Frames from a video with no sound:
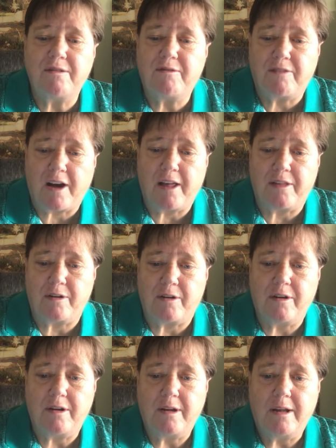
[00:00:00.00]
Father
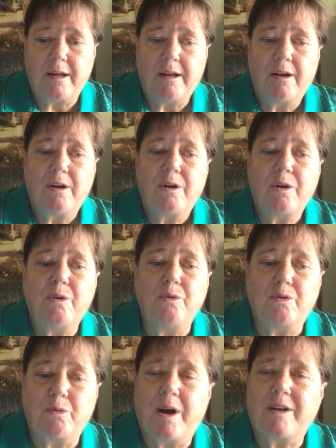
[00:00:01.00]
who
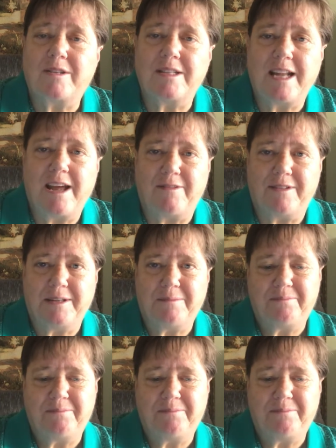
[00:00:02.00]
dwells in heaven.